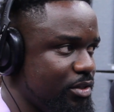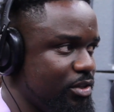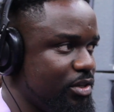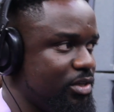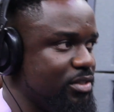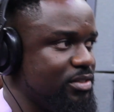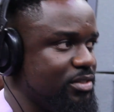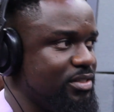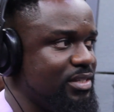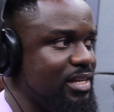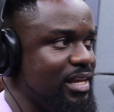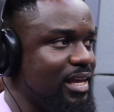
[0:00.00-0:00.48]
You
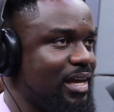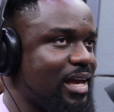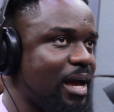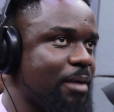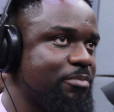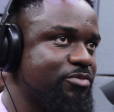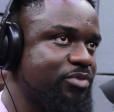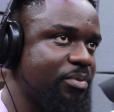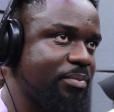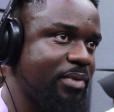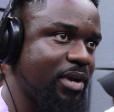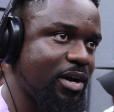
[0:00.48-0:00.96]
can see it
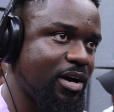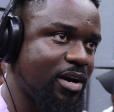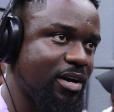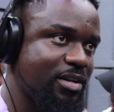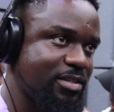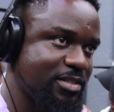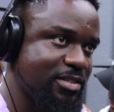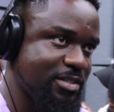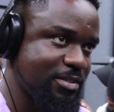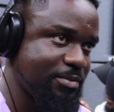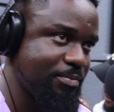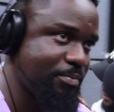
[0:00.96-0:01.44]
comes from the
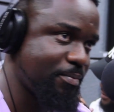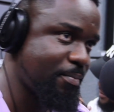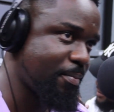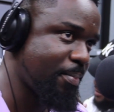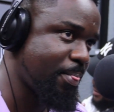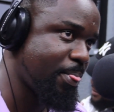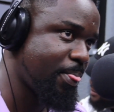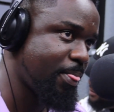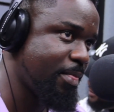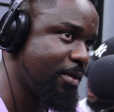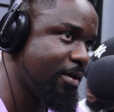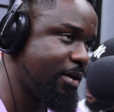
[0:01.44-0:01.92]
heart,
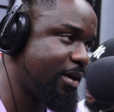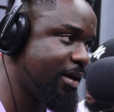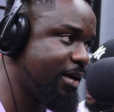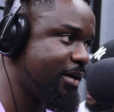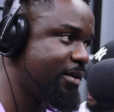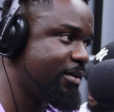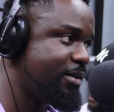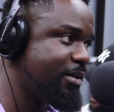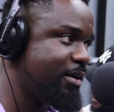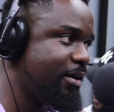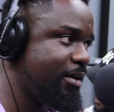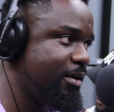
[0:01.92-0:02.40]

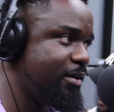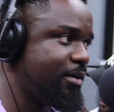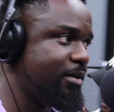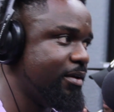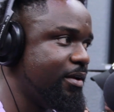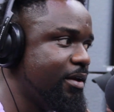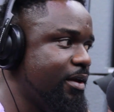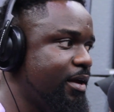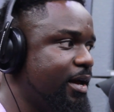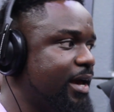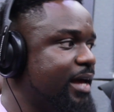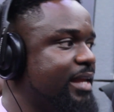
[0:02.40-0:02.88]

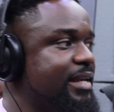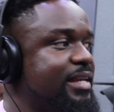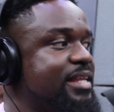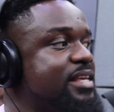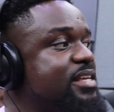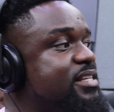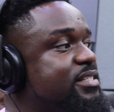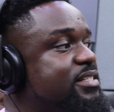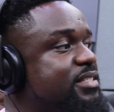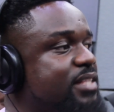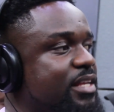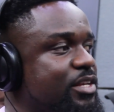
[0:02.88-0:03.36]
and
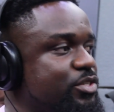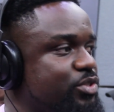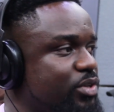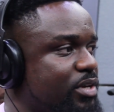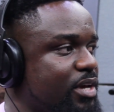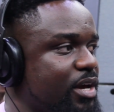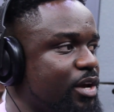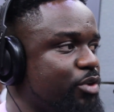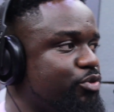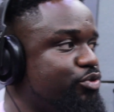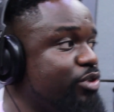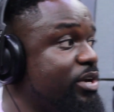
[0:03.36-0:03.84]
these things you
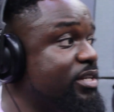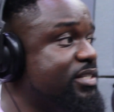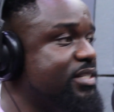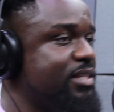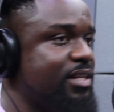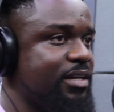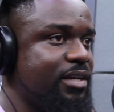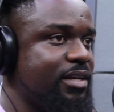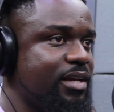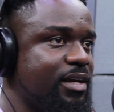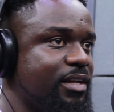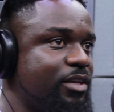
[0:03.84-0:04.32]
can't create
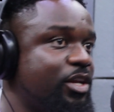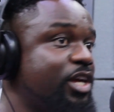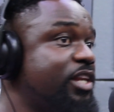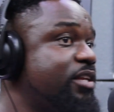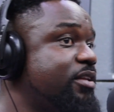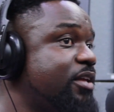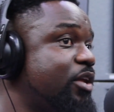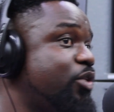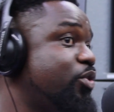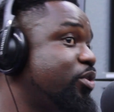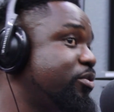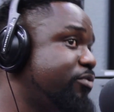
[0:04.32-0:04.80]
it again.
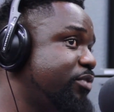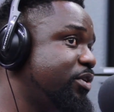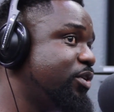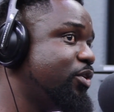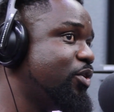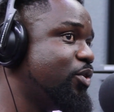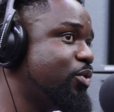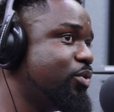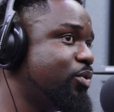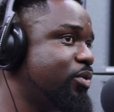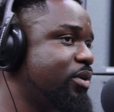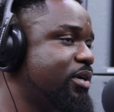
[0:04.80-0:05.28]
They don't even
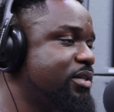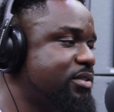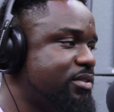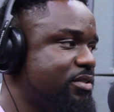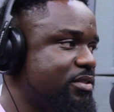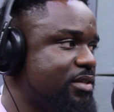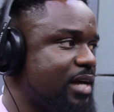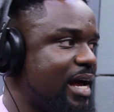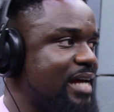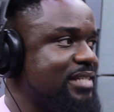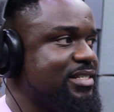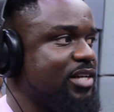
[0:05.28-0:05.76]
know.
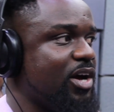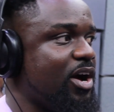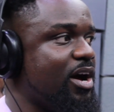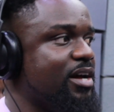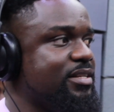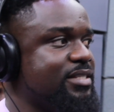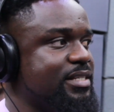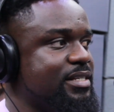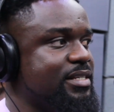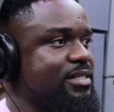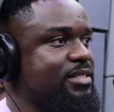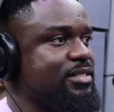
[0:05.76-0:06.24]
It's, as
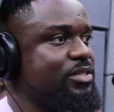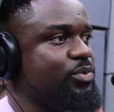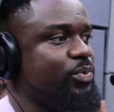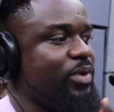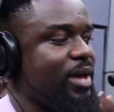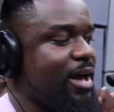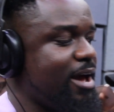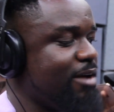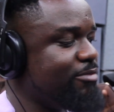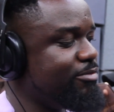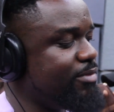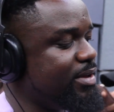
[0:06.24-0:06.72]
artists, we
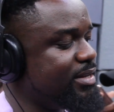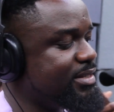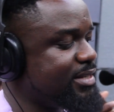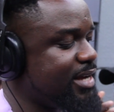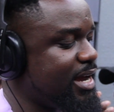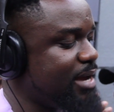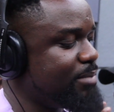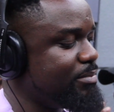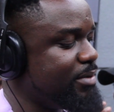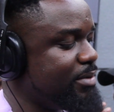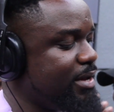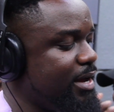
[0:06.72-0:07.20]
have a
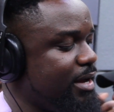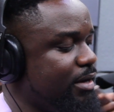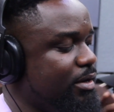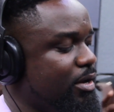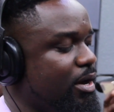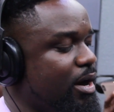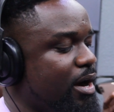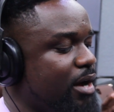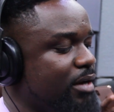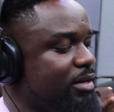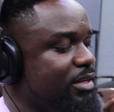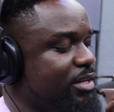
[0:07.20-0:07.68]
time that
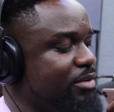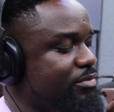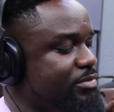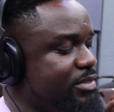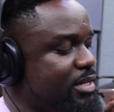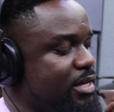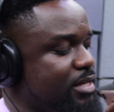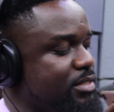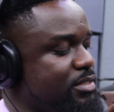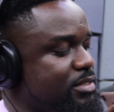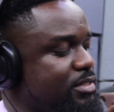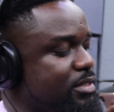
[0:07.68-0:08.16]
God
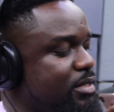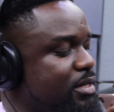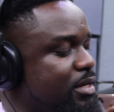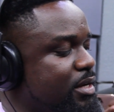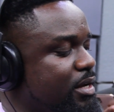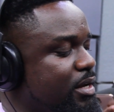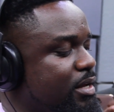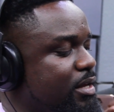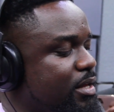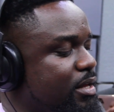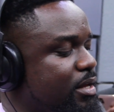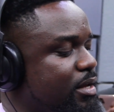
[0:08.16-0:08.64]
gives us
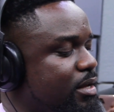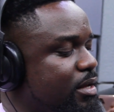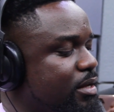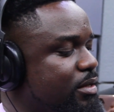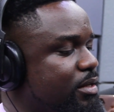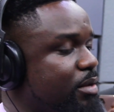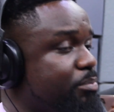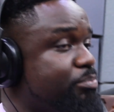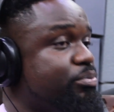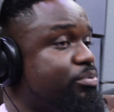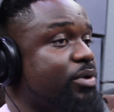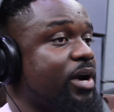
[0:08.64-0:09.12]

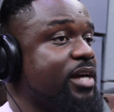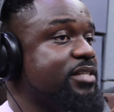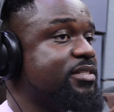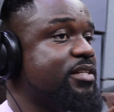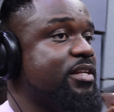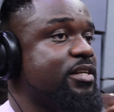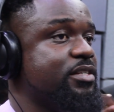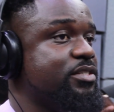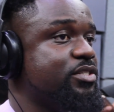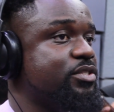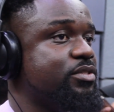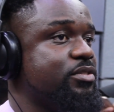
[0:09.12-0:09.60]
the
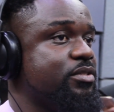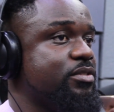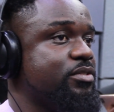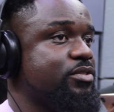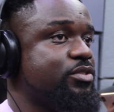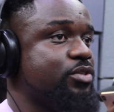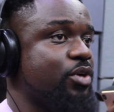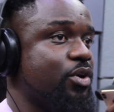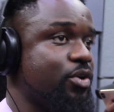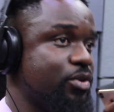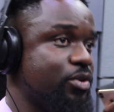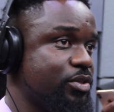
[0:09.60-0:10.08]
priceless
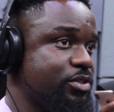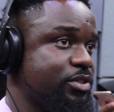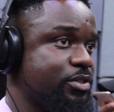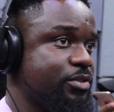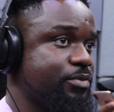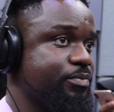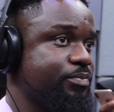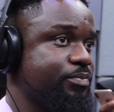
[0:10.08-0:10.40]
songs.